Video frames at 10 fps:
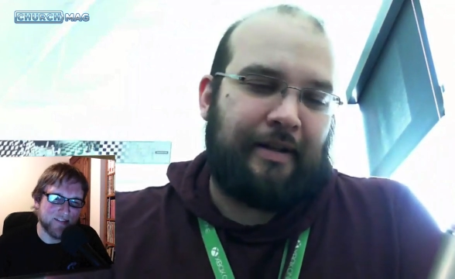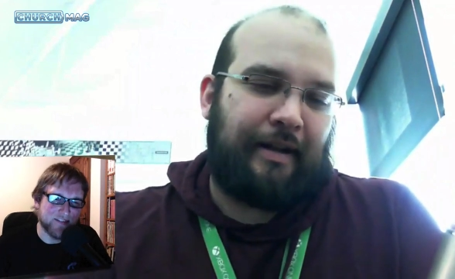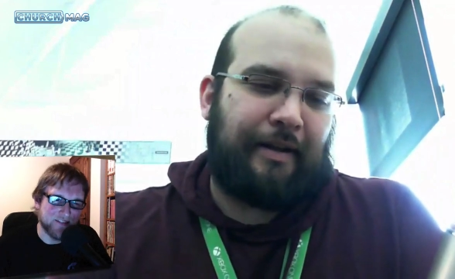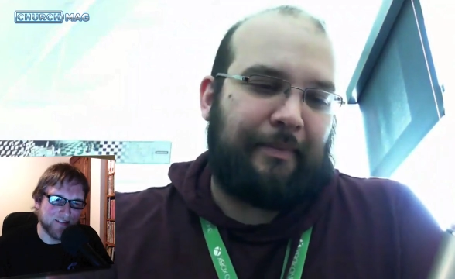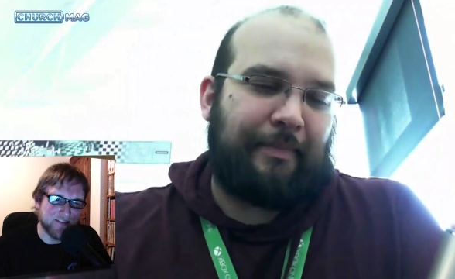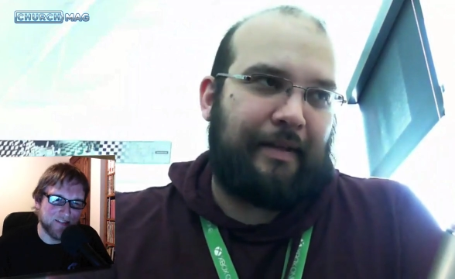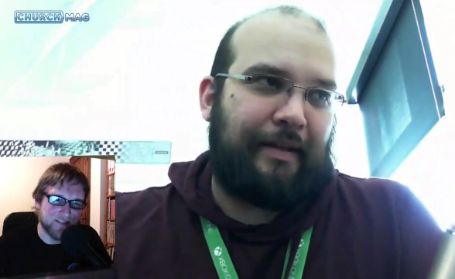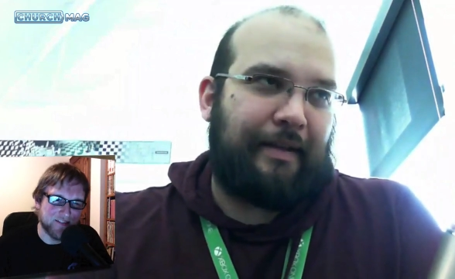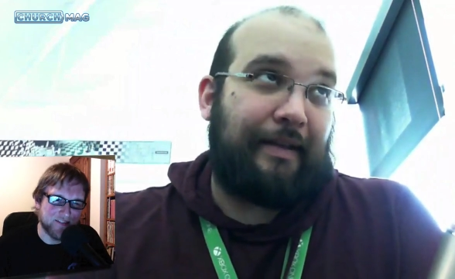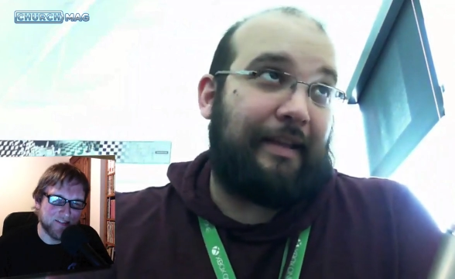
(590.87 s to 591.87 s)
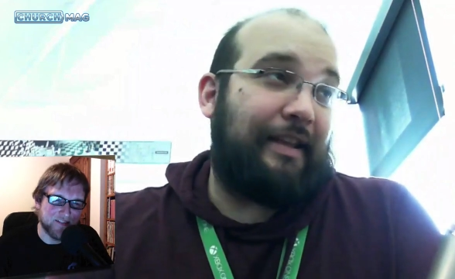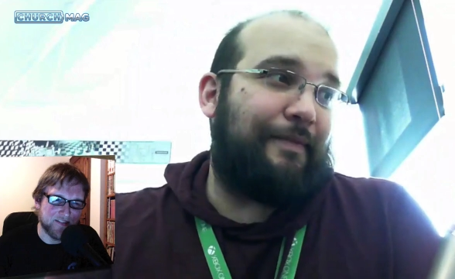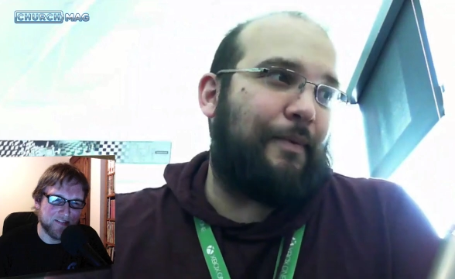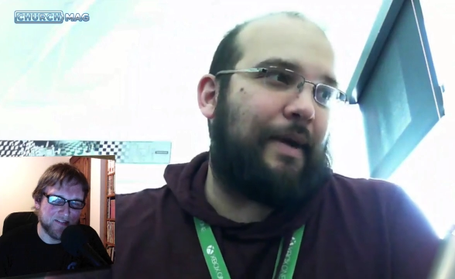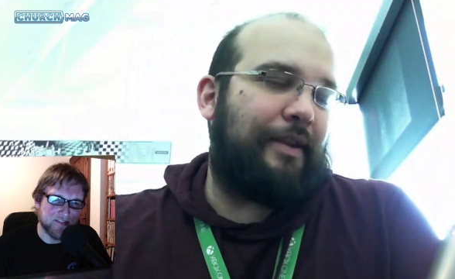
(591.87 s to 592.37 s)
Speaker 1: Um, he
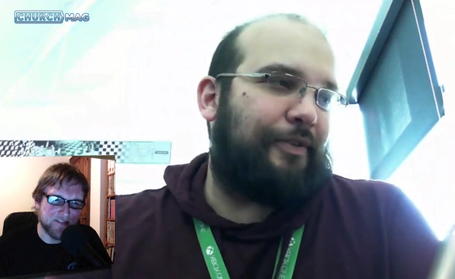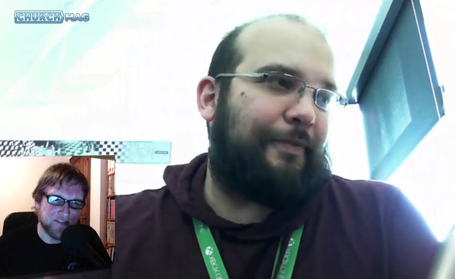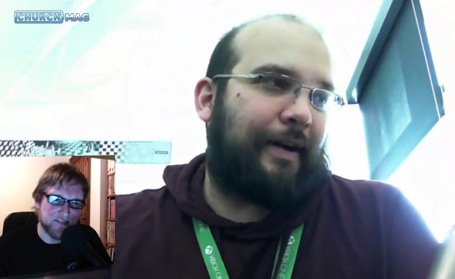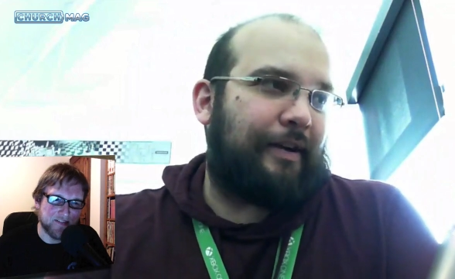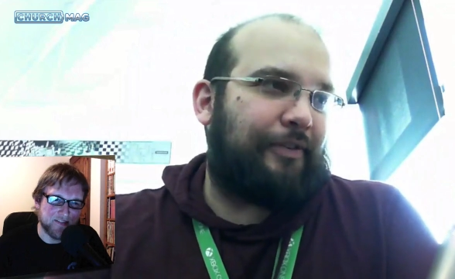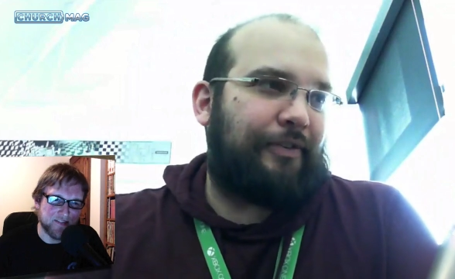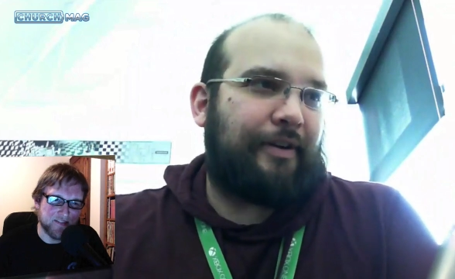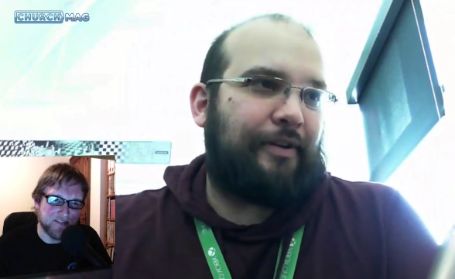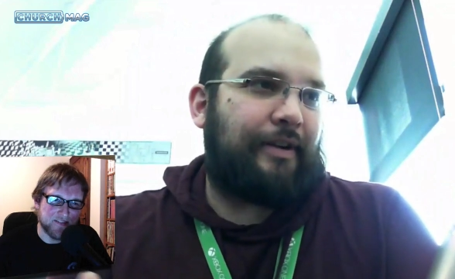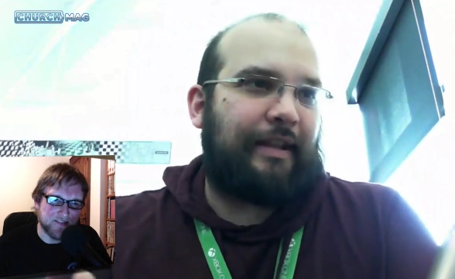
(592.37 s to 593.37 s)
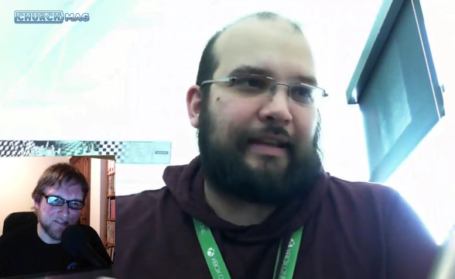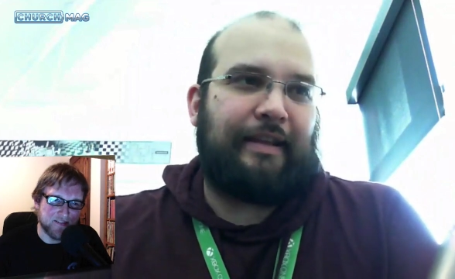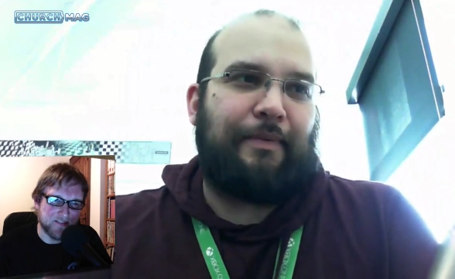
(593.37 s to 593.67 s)
even went so far as to start collecting the